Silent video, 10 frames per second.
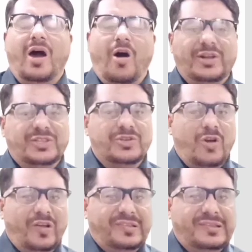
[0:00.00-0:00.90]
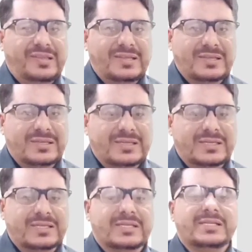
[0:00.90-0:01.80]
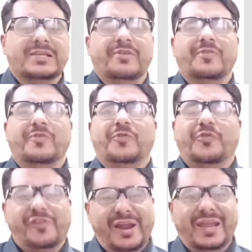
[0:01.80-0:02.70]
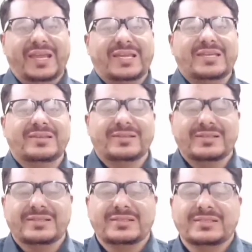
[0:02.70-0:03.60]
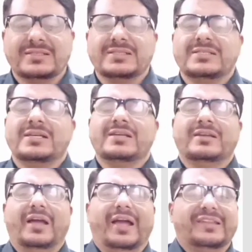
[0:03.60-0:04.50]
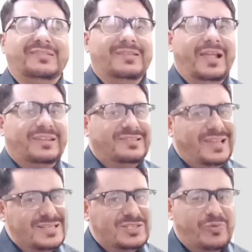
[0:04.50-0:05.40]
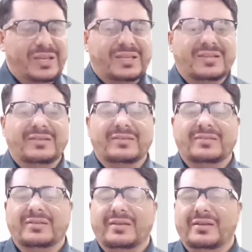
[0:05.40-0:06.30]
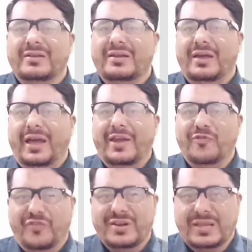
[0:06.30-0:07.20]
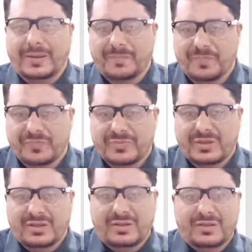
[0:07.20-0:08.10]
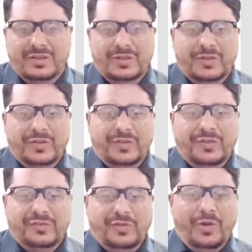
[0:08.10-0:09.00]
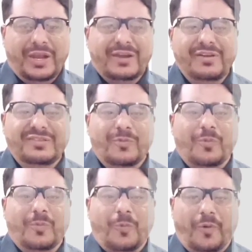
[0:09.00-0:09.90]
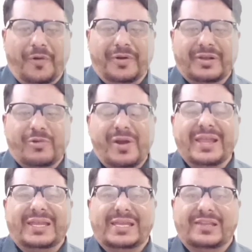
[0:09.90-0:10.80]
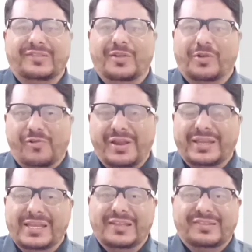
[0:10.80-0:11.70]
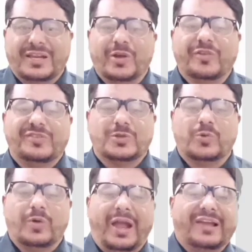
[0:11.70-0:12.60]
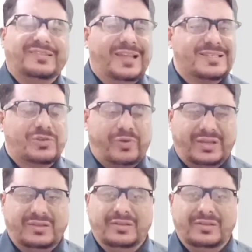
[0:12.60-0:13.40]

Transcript: Orthodox, frank, as eccentric and funny. So here is a word, cranky. So cranky is close to eccentric.